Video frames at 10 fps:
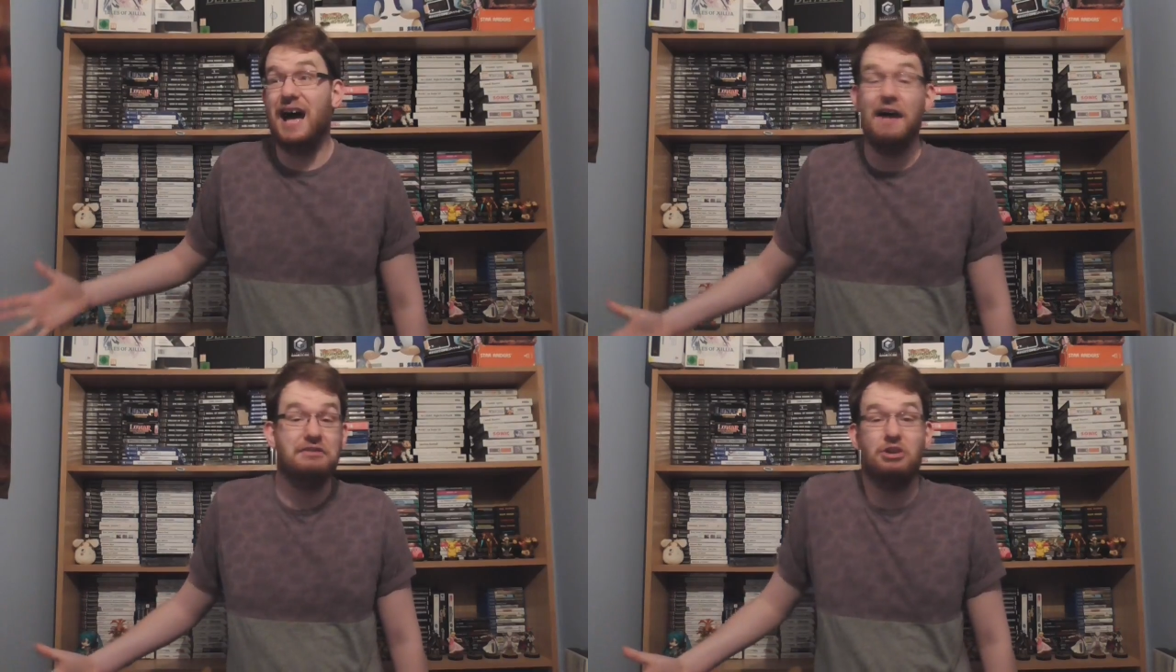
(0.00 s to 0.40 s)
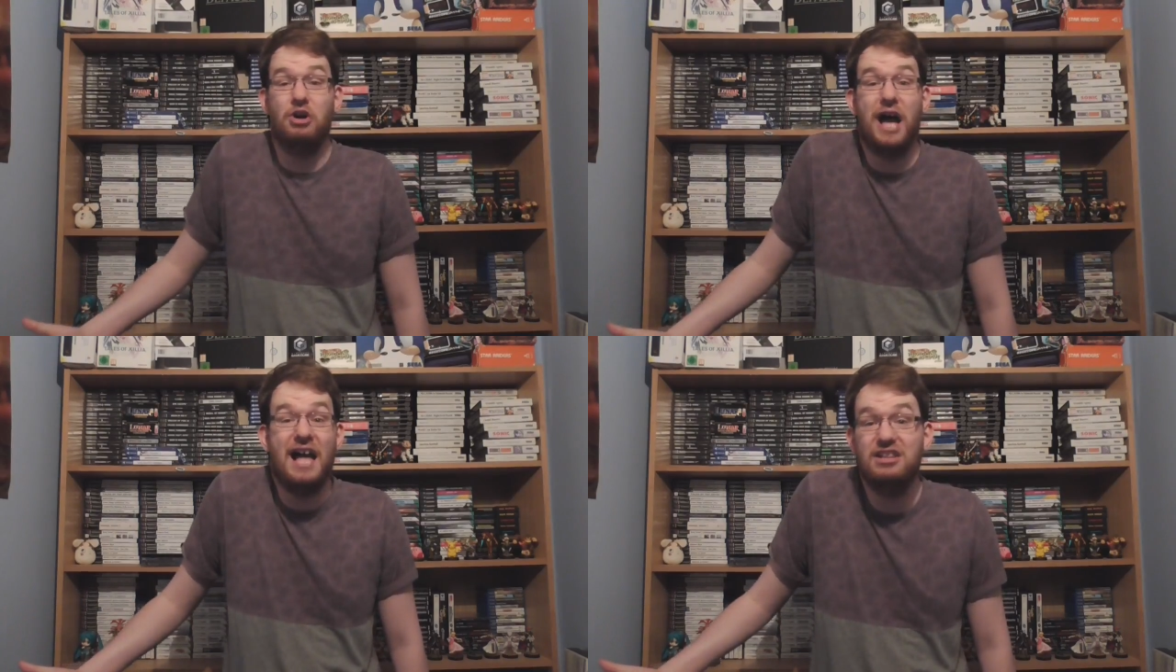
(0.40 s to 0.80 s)
haven't
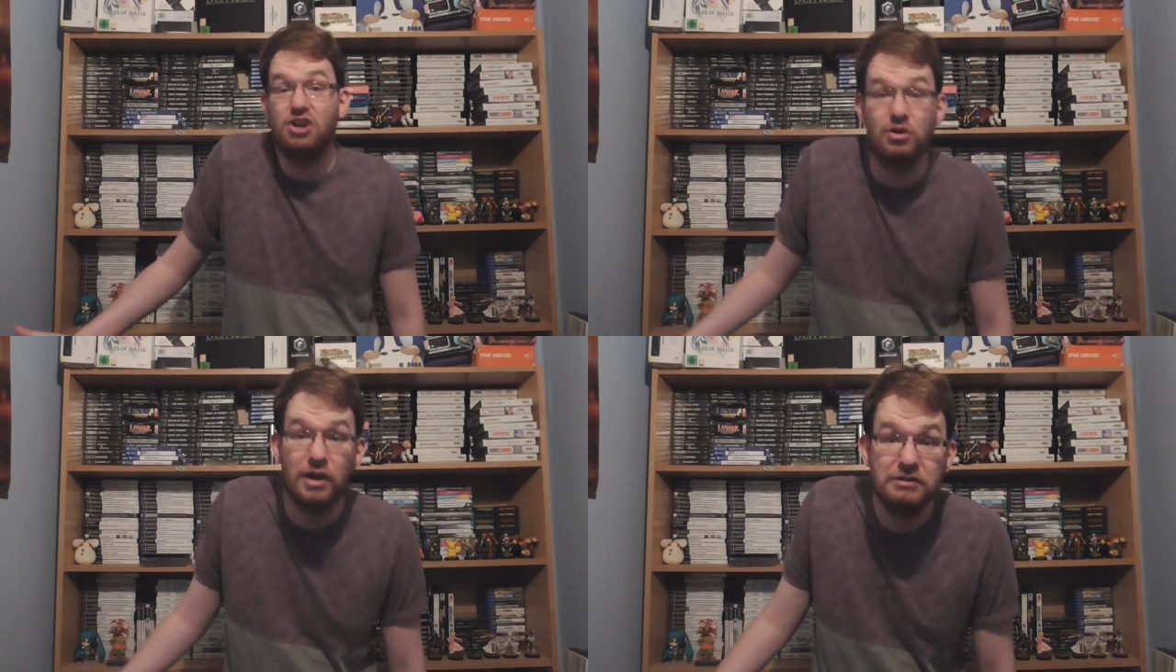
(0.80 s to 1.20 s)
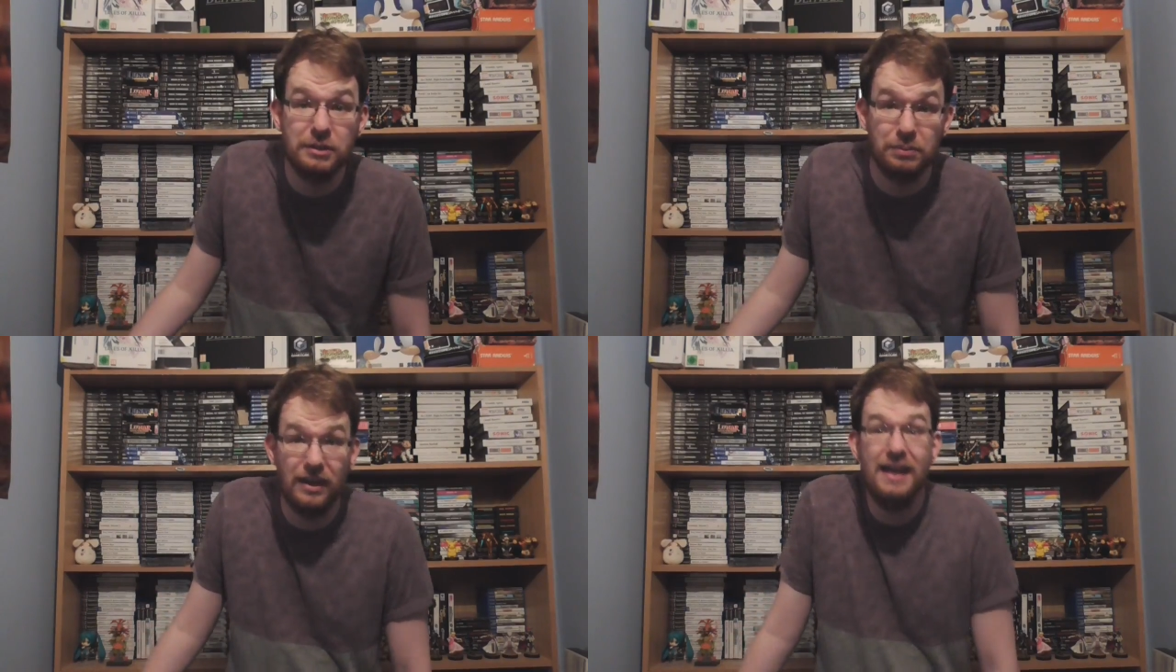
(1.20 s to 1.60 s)
got hadn't got around
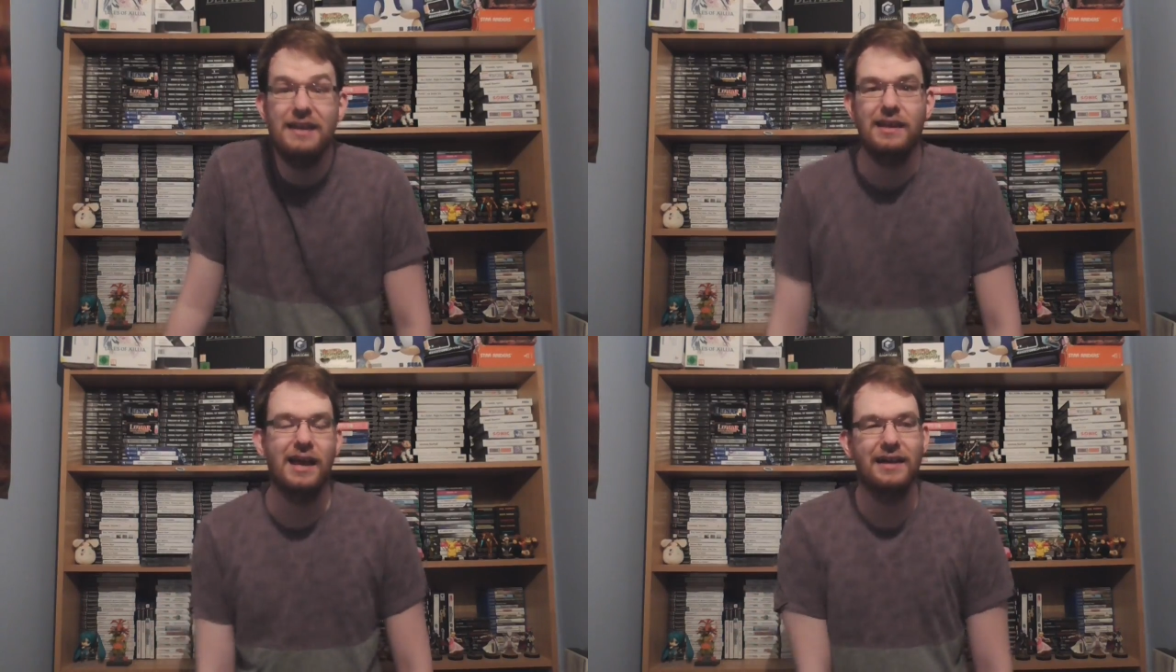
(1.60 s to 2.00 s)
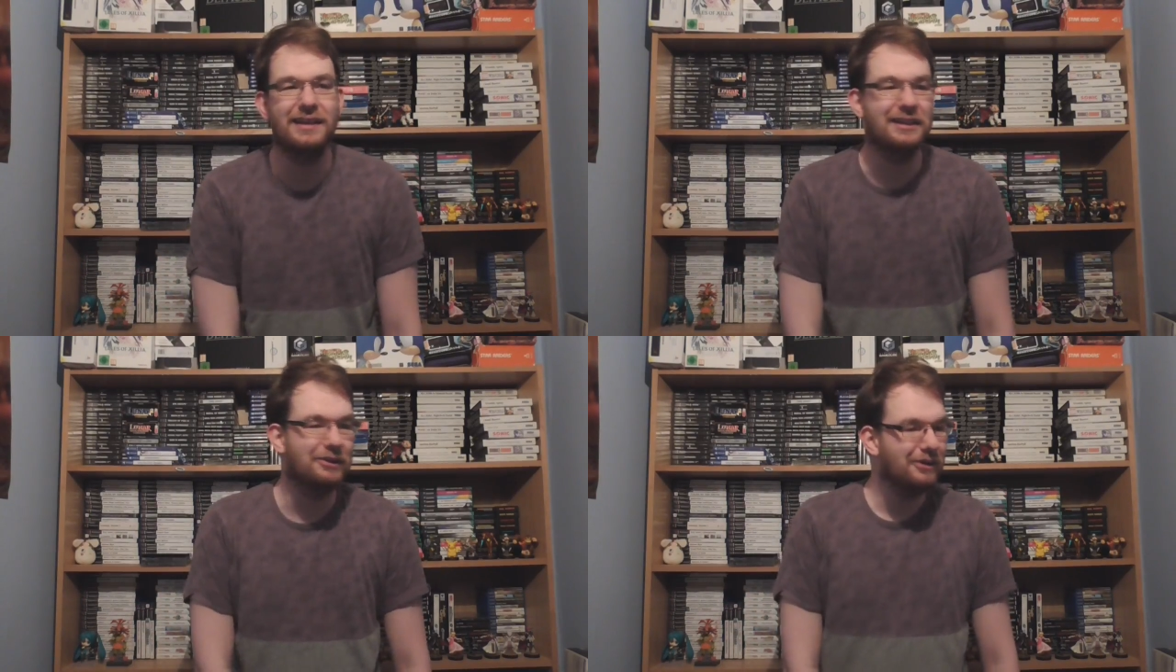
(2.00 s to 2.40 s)
to playing
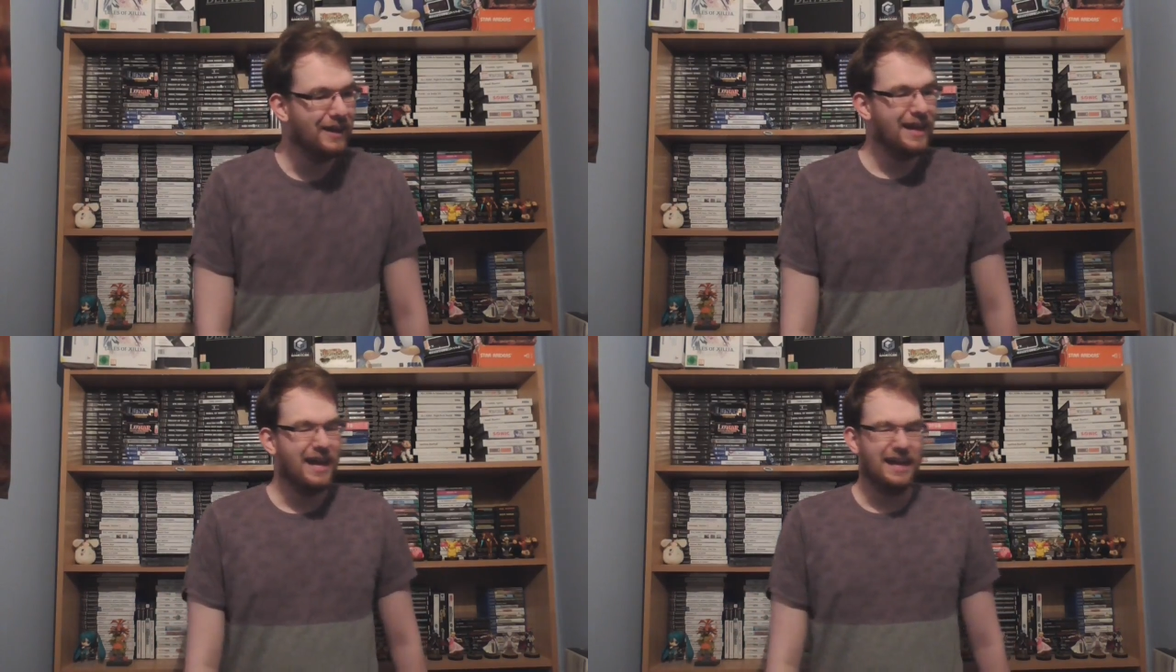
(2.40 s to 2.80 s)
yet, you know.